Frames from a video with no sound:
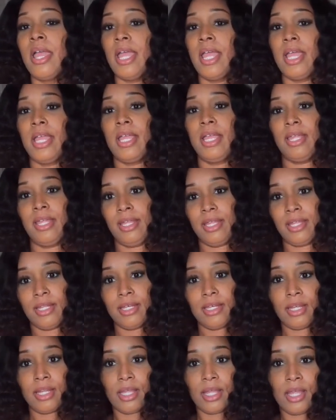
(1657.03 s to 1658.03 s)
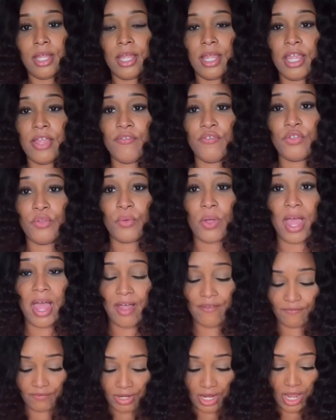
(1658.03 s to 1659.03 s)
And if you
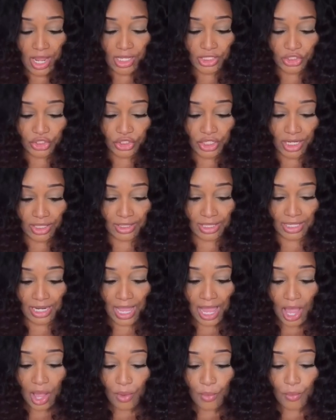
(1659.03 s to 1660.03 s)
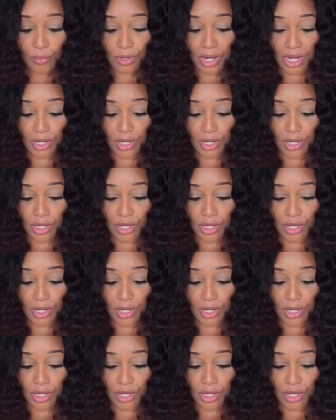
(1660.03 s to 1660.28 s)
have not checked it out,